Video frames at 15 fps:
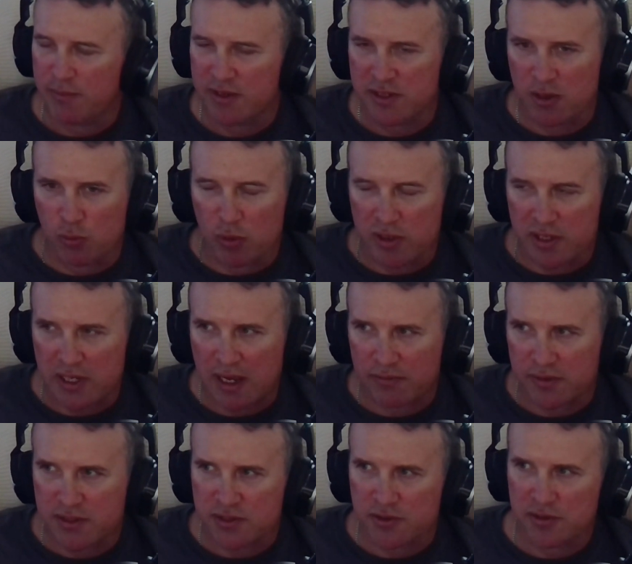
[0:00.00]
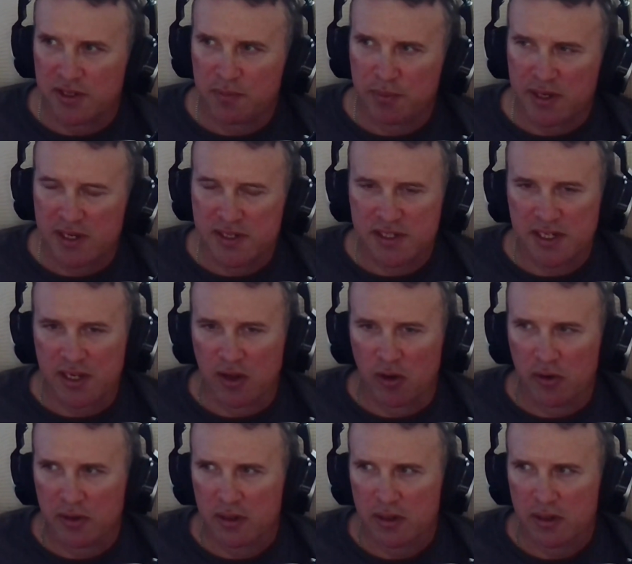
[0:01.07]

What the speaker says: you don't want to have to turn your PC on.